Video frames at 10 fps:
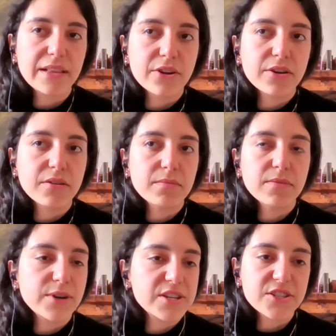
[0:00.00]

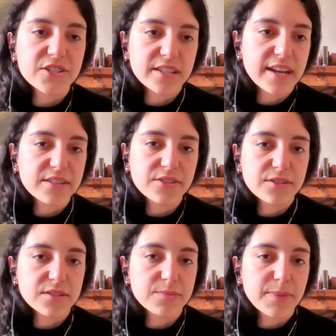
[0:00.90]
tailor the questions and
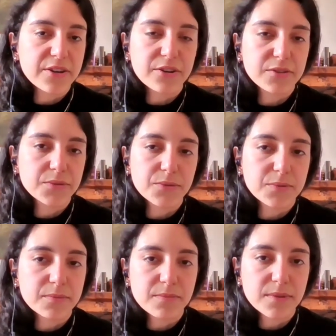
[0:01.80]
answers better
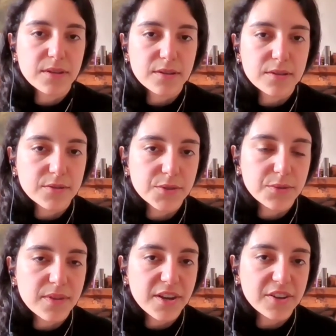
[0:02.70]
to suit the